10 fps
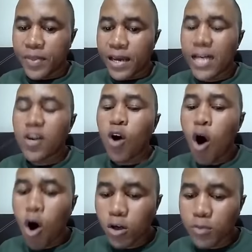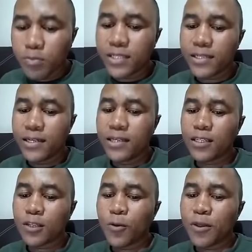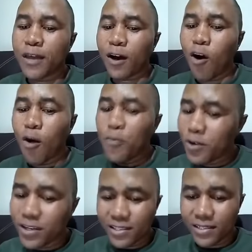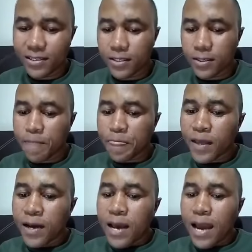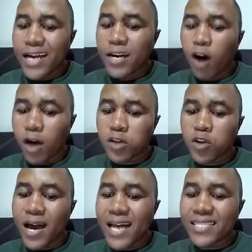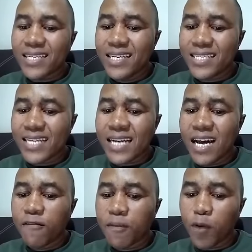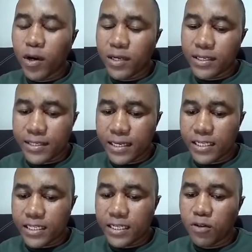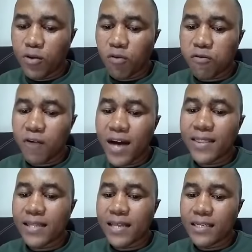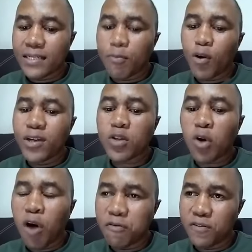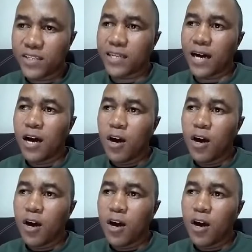and hold meetings with the communities. And also at each and every police station, you'll find that there is a police officer